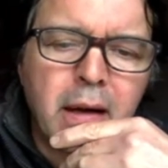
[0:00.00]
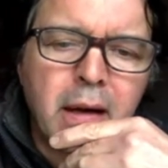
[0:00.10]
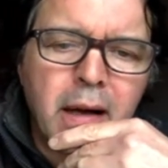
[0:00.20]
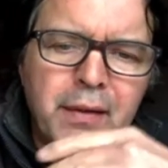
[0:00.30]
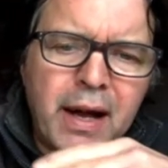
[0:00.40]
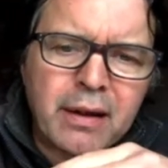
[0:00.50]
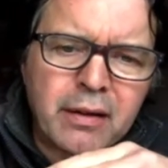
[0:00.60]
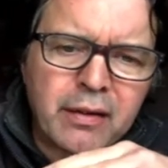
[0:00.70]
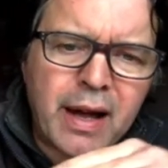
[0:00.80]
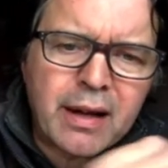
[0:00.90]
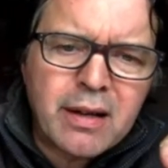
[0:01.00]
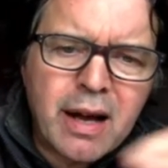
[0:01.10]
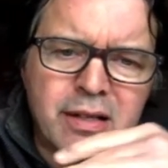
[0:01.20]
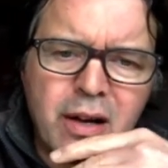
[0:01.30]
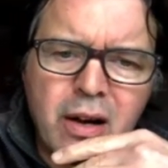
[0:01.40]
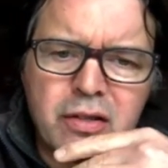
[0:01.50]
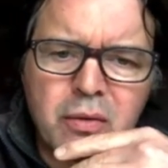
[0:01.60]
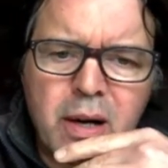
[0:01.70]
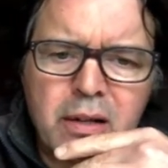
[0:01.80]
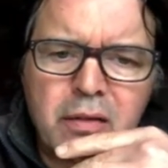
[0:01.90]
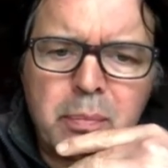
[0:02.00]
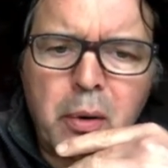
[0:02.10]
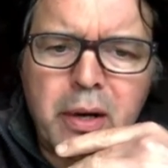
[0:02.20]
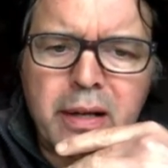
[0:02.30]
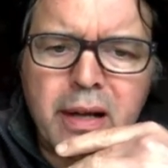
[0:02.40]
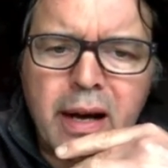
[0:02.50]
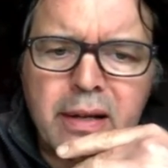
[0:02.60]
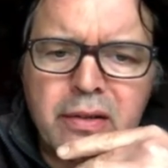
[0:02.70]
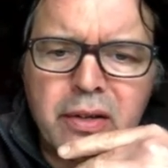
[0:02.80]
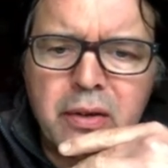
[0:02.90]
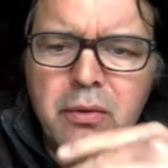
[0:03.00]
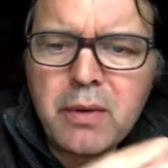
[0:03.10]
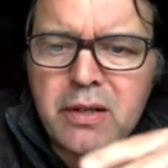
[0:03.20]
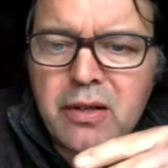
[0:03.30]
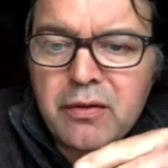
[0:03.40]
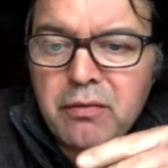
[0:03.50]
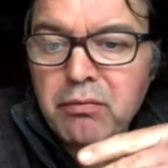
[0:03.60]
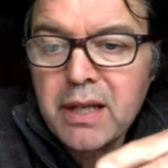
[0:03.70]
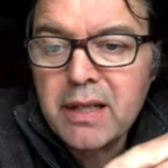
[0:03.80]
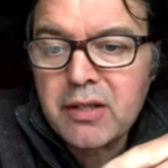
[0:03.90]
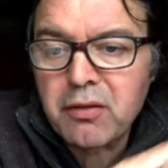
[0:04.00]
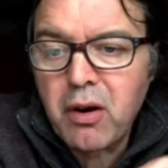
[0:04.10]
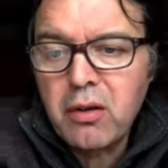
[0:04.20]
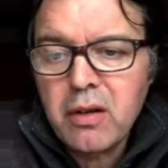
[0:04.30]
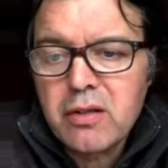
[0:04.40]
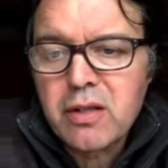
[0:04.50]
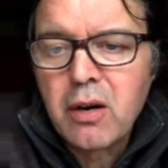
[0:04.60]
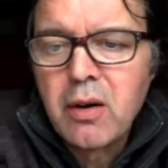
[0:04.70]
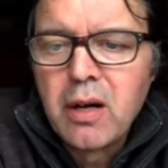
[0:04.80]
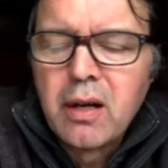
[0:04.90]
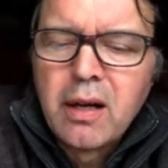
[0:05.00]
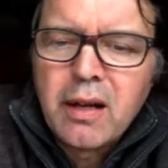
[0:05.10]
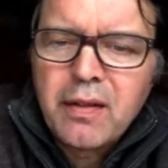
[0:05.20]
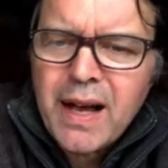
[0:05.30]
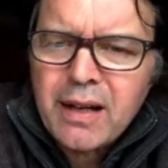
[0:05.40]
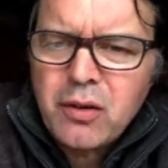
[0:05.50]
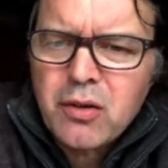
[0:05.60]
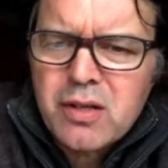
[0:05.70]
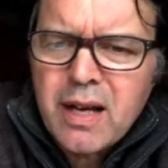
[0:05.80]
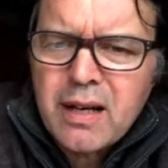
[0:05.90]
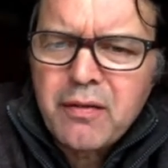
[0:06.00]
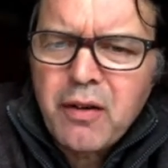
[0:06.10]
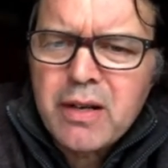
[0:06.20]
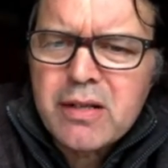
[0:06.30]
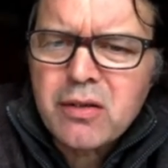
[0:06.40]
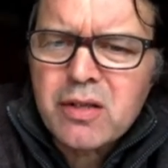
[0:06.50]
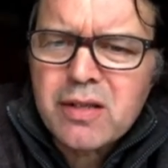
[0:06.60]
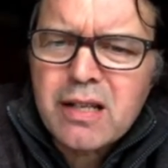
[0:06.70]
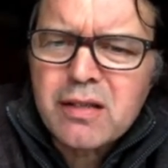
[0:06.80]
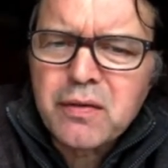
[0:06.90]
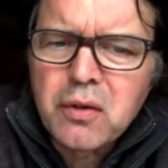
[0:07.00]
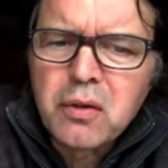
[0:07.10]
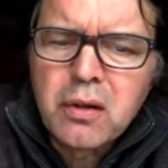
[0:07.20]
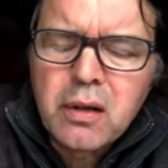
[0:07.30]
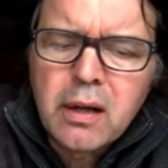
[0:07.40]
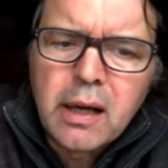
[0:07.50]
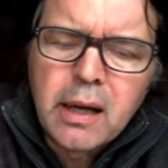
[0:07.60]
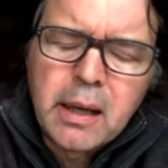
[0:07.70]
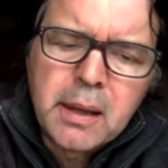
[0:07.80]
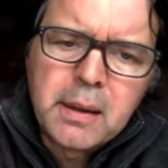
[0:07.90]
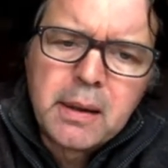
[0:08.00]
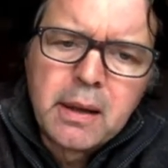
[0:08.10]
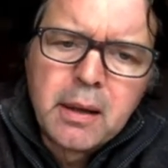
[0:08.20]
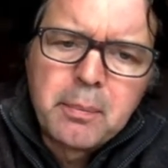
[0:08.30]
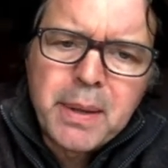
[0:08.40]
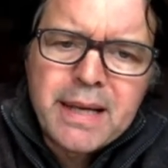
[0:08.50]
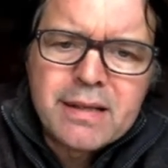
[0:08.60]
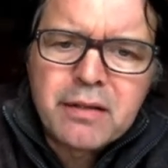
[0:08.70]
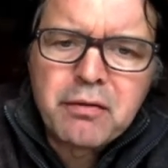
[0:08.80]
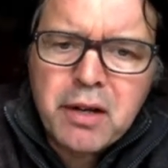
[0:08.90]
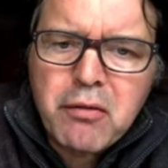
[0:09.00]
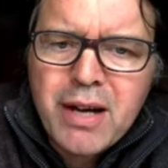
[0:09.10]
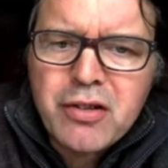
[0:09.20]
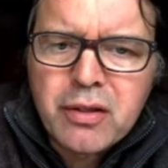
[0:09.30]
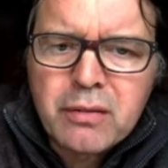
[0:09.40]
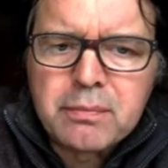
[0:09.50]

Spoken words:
And that has an r squared of 0.92, which is really strong. So that looks like a very successful piece of regression.